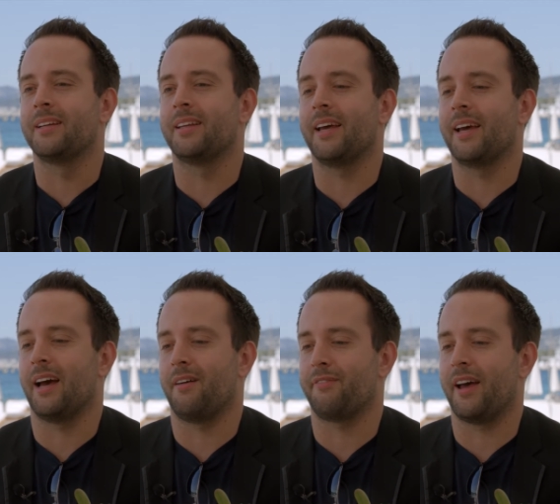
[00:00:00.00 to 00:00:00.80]
They
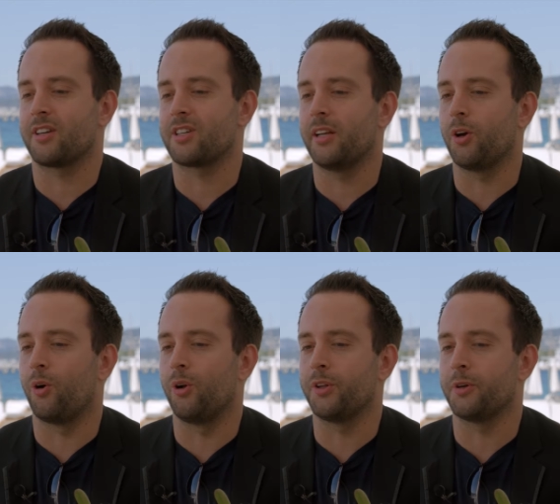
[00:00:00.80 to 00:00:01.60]
have actually
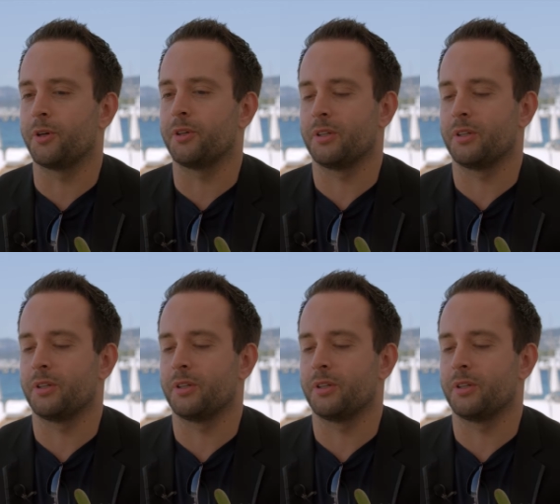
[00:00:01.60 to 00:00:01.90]
all the